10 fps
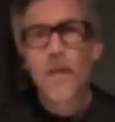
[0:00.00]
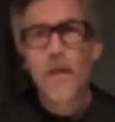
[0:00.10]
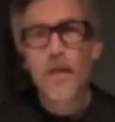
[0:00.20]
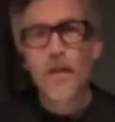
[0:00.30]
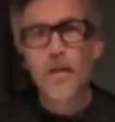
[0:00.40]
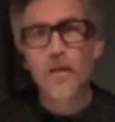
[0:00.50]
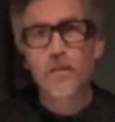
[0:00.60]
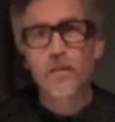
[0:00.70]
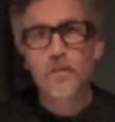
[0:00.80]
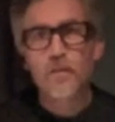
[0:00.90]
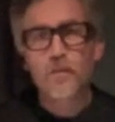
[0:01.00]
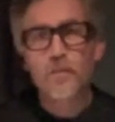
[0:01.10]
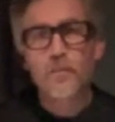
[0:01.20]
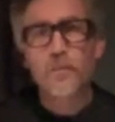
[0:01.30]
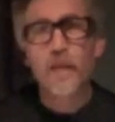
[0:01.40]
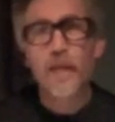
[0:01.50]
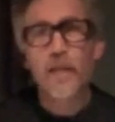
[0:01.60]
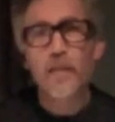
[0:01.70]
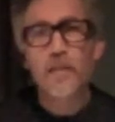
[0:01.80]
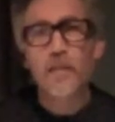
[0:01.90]
and then
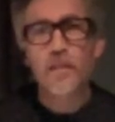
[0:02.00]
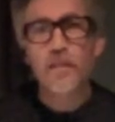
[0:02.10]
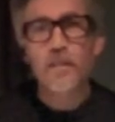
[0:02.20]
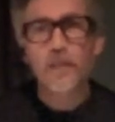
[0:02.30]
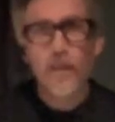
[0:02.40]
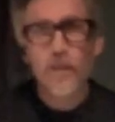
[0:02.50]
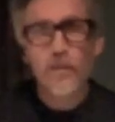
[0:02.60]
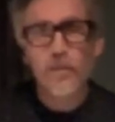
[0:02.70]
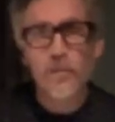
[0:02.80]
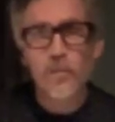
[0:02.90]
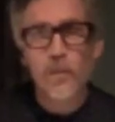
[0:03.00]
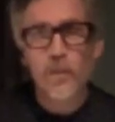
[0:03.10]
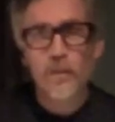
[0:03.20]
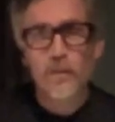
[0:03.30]
plan to get together somewhere.